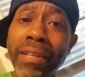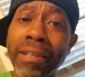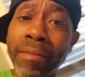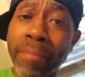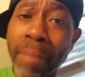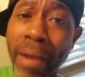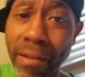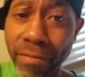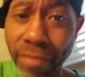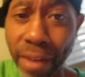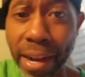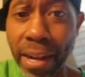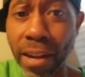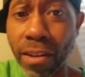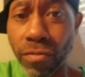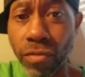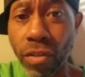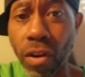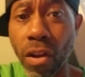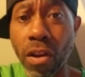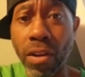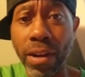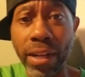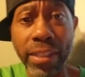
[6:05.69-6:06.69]
Am I right or
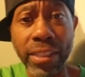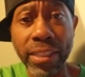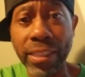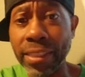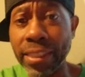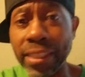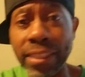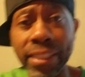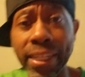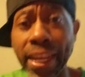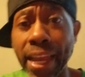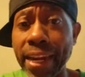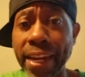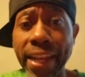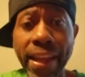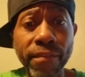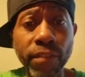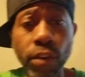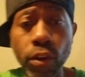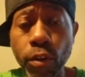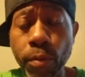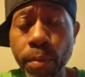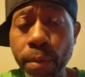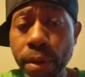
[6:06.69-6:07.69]
wrong? Like this guy didn't have
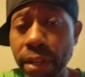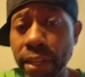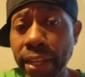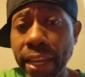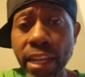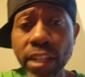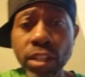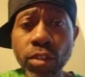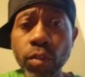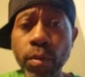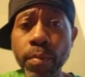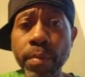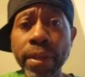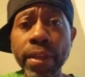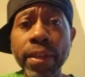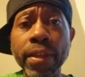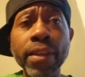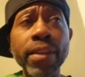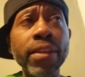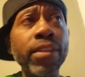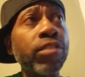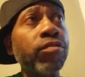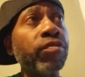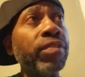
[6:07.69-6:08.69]
no communication with me.
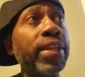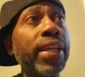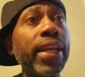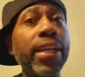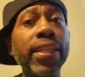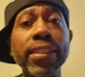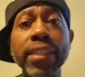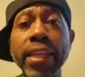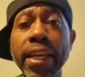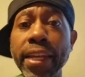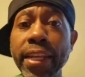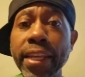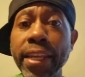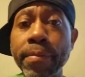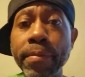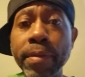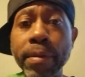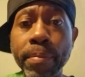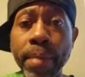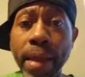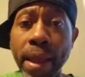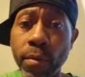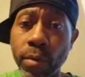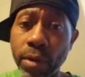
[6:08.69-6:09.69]
3 days later, he hit me
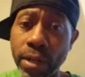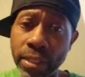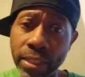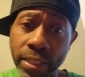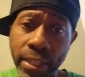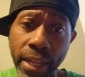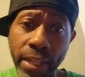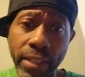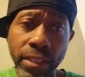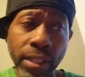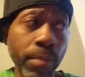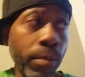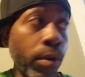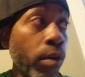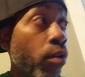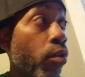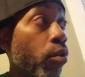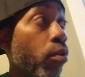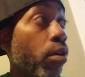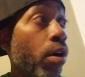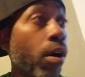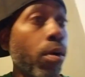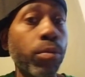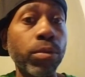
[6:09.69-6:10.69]
back with a text. I'm like,
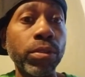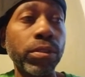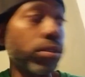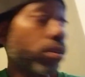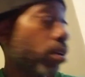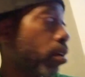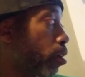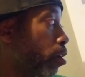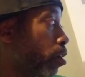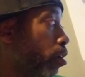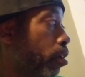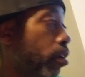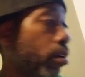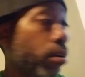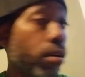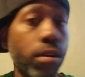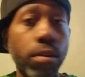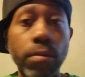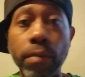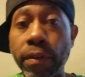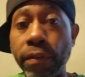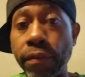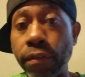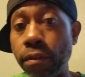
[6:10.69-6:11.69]
oh, I was,
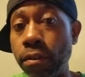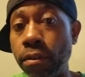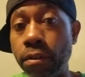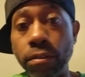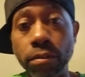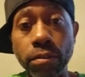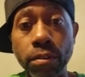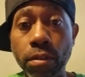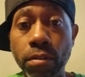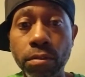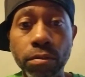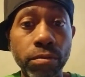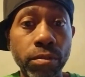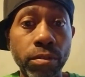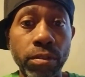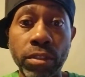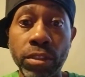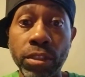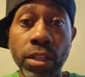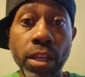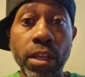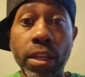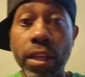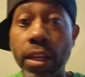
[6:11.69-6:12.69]

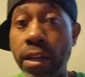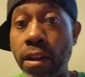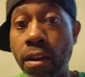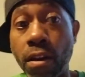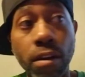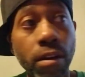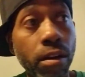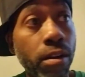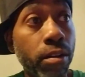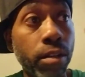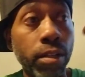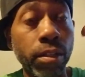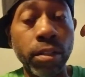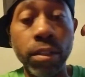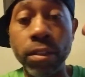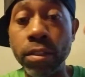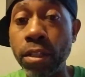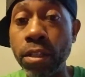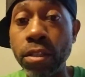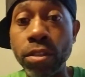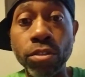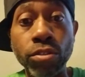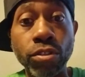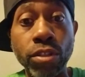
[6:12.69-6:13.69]
sick, and
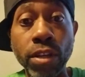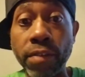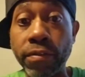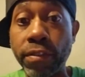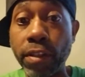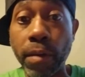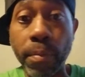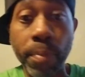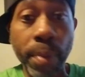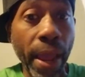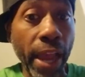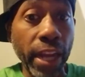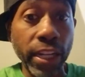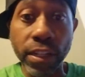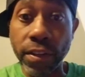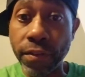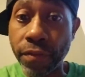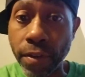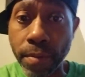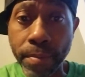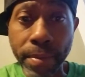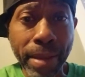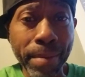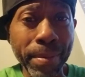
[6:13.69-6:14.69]
you should have some compassion for me.